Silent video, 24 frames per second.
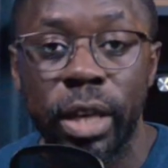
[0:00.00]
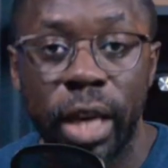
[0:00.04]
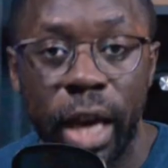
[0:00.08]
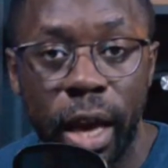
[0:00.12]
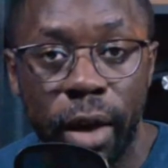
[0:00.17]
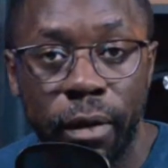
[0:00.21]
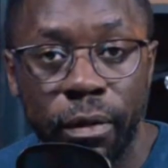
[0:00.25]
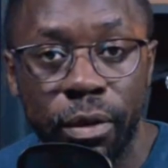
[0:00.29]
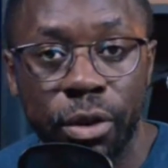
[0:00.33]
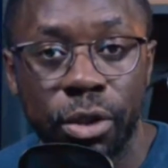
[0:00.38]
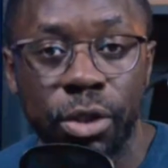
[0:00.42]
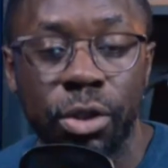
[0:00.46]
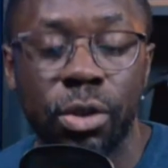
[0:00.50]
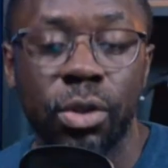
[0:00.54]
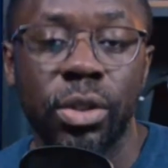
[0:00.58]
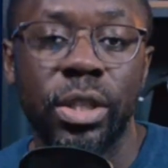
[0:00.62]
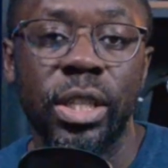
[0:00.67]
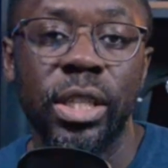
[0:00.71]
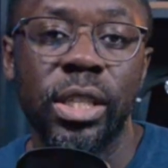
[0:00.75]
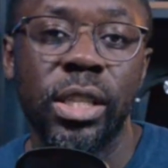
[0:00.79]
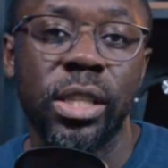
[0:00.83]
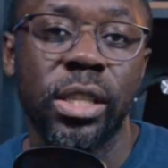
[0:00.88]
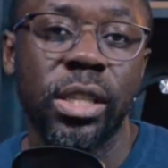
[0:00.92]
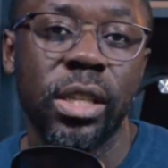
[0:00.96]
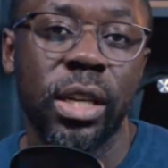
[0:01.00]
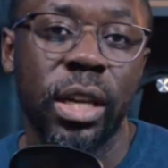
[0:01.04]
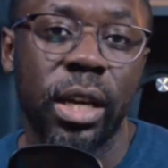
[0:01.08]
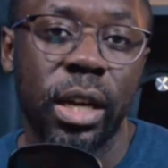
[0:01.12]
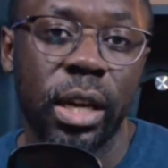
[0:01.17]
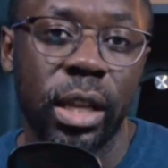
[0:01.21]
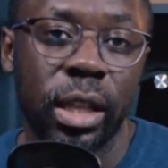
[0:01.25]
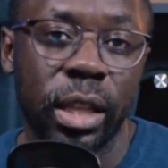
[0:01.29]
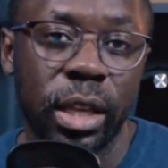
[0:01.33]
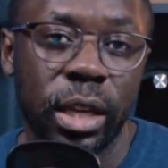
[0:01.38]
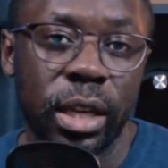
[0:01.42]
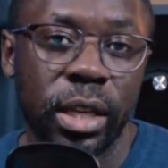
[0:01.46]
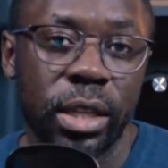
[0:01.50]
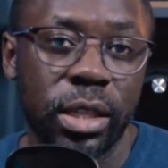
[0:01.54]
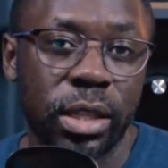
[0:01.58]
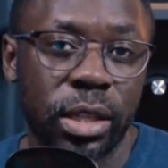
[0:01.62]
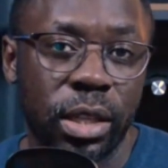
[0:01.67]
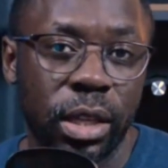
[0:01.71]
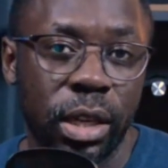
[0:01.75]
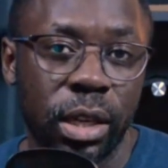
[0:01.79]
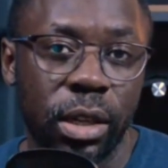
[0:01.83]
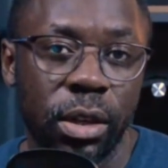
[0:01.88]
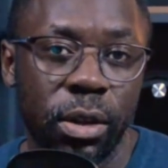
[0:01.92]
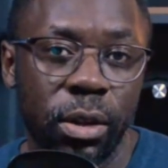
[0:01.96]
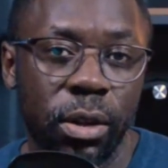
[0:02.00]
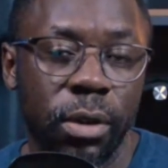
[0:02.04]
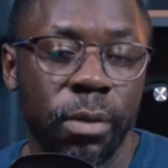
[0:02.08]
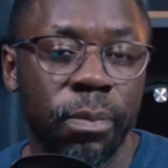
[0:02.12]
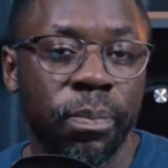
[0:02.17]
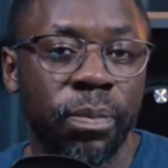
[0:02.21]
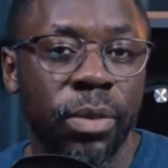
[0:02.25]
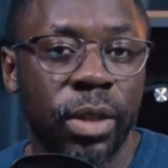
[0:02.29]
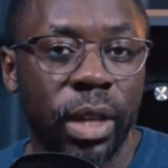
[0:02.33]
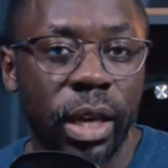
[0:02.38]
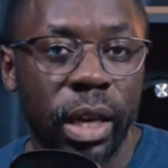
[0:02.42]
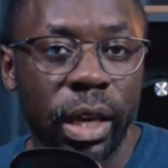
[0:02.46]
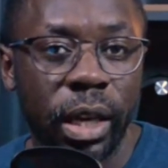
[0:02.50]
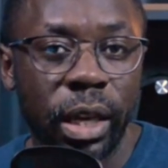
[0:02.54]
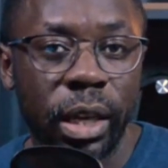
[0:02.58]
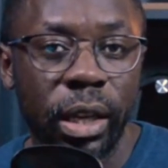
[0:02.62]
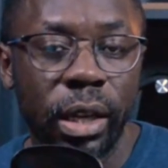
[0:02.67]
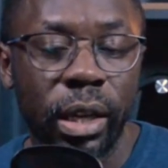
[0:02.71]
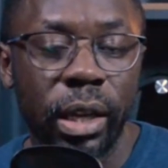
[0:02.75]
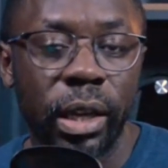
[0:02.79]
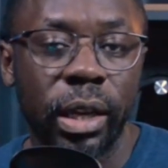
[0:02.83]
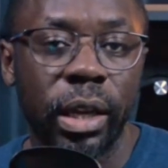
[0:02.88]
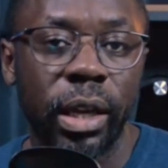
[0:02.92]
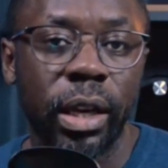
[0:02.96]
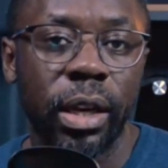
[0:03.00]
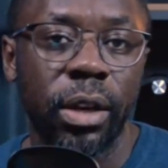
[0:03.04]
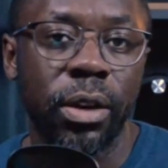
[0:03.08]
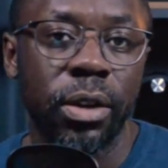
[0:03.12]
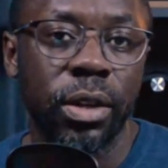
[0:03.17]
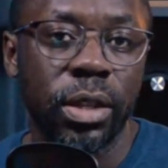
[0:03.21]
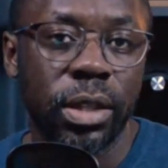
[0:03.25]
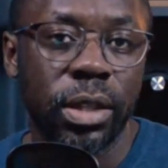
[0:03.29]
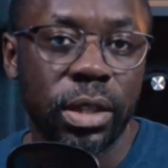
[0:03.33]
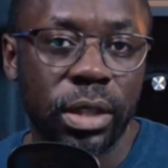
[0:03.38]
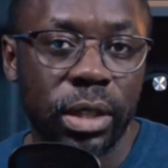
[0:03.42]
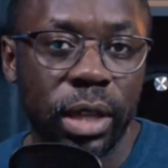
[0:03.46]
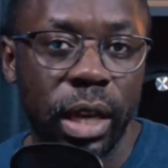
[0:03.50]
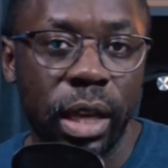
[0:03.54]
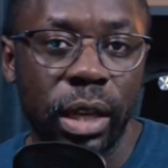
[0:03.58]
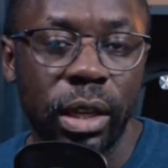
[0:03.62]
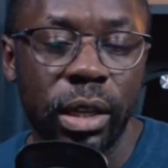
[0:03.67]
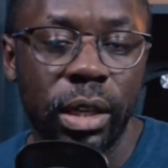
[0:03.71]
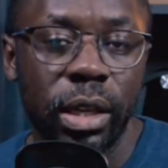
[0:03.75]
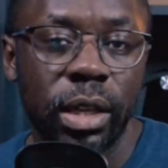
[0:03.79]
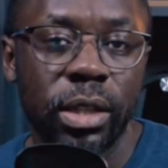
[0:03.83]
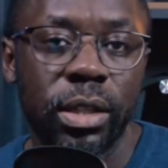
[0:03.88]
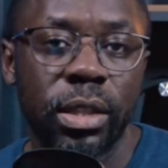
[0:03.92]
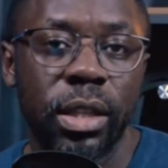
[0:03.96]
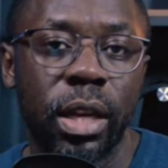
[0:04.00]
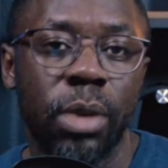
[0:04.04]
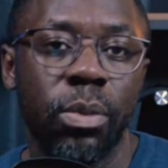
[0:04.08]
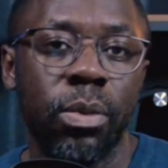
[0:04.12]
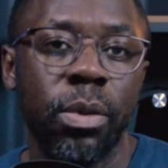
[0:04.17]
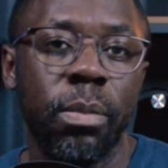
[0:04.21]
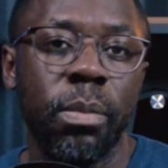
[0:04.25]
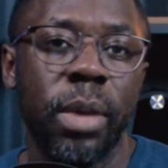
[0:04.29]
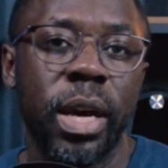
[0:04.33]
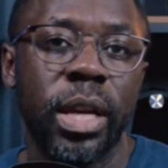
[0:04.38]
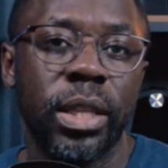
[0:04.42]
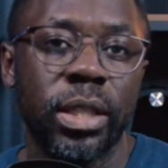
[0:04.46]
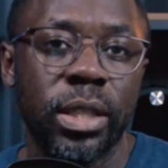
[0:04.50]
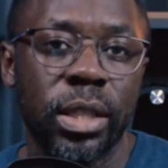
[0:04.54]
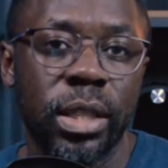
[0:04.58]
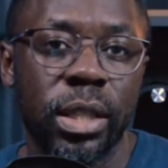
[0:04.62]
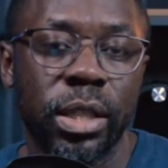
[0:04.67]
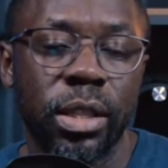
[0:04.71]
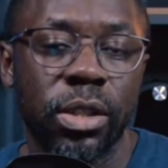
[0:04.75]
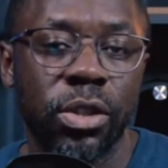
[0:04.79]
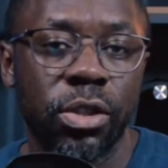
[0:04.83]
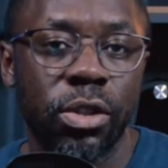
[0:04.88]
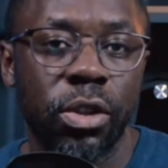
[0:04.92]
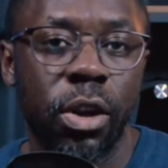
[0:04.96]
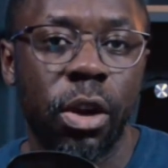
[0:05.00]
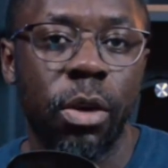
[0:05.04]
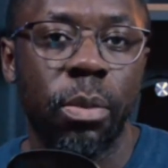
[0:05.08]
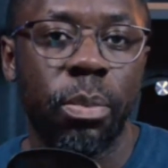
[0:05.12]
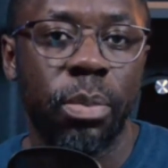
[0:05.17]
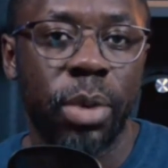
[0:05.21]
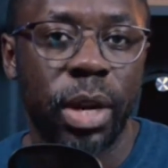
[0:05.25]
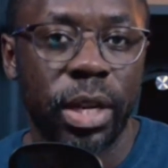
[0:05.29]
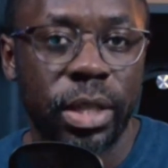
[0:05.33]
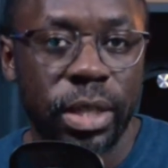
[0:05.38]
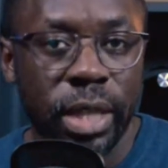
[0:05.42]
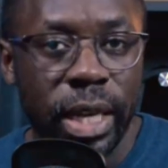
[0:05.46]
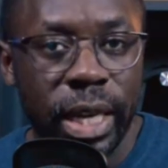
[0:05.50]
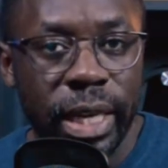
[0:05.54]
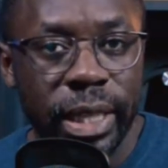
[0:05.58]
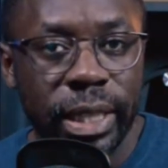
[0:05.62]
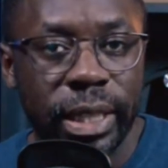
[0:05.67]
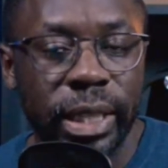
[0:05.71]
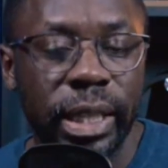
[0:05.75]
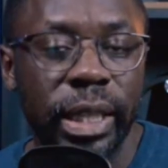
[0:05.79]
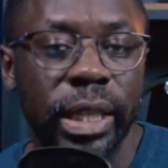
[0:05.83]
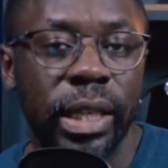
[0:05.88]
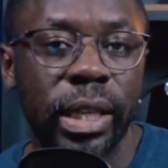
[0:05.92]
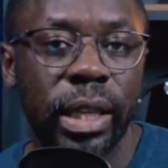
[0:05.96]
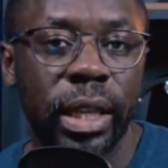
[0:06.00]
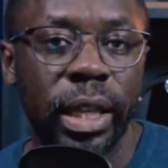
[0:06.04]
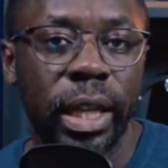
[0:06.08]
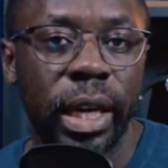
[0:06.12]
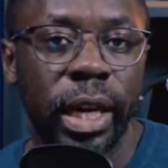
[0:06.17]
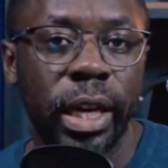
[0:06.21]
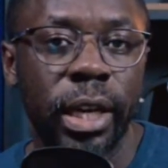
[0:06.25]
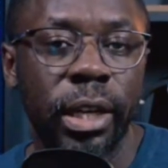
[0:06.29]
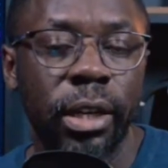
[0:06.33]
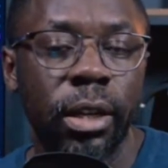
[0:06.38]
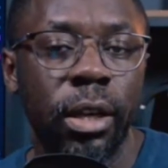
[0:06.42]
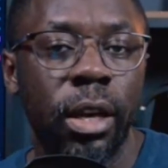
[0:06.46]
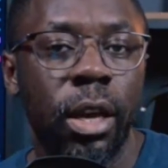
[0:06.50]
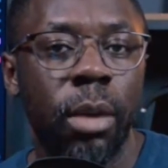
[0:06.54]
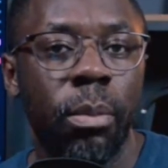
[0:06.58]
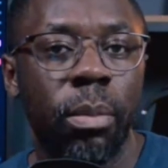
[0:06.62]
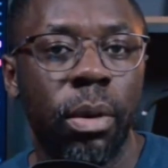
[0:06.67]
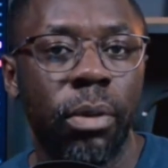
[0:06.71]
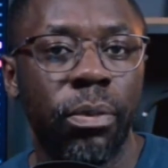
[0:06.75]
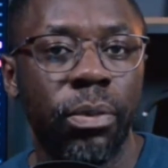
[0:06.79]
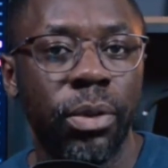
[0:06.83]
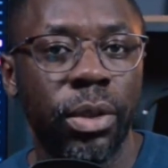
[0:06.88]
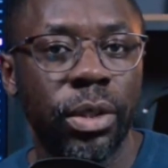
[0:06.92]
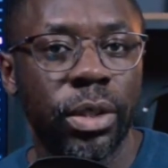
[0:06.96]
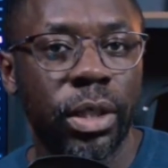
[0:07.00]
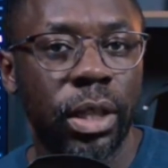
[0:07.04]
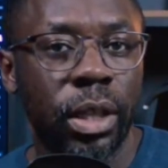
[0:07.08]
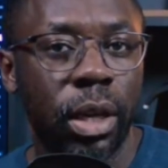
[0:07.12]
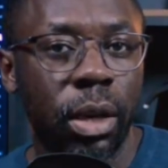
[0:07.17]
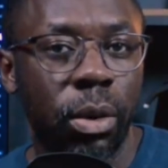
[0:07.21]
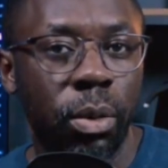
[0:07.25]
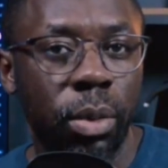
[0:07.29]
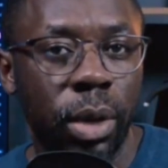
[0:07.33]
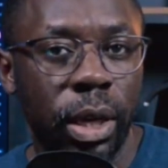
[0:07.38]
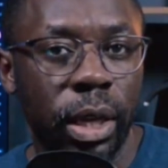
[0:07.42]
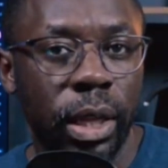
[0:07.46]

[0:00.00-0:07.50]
average. So this is a clear signal. The indicator is telling us that we might see the stock price decline. But if we take a quick